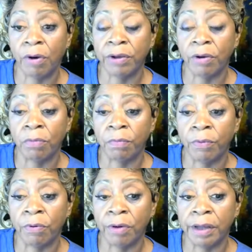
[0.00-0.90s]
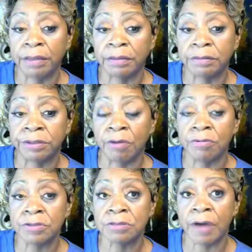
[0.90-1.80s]
Boy, oh boy,
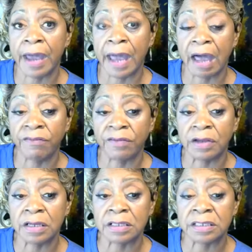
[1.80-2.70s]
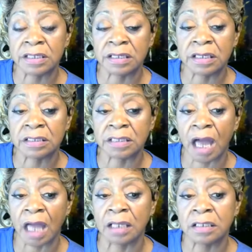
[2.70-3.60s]
those who have a
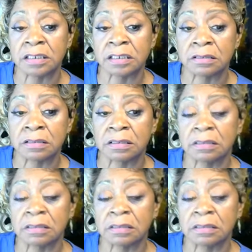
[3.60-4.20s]
zillion dollars